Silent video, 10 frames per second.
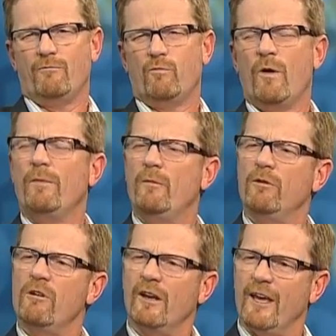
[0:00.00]
When
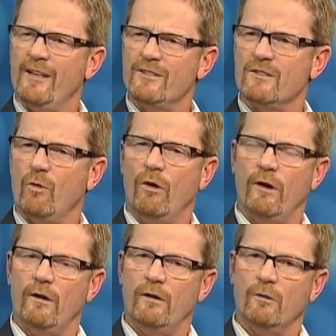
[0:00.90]
people are against
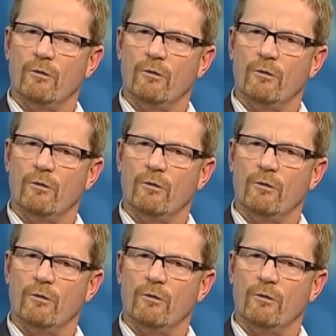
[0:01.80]
oil